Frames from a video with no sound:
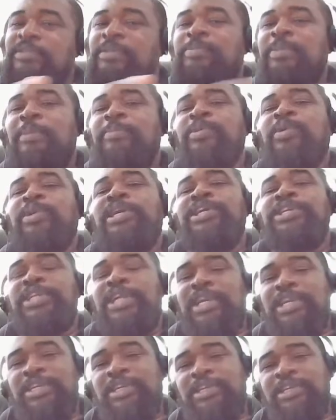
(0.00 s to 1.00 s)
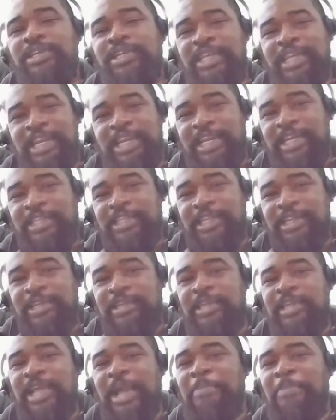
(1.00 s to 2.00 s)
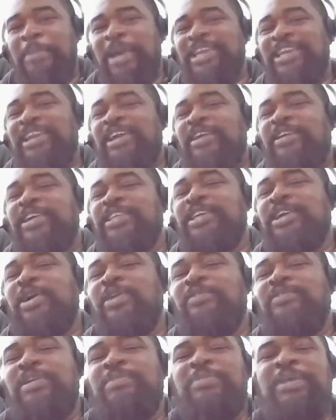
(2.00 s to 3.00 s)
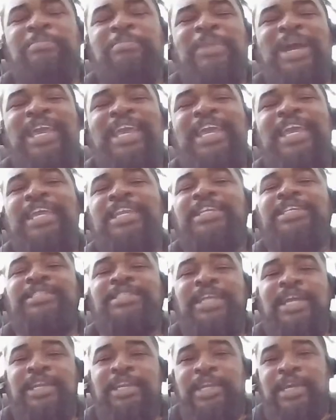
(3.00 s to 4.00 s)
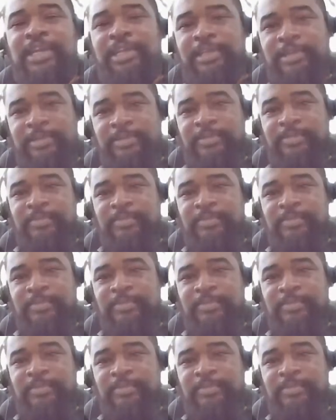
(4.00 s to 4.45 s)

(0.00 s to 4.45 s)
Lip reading: of the population elected. A minority government by any standard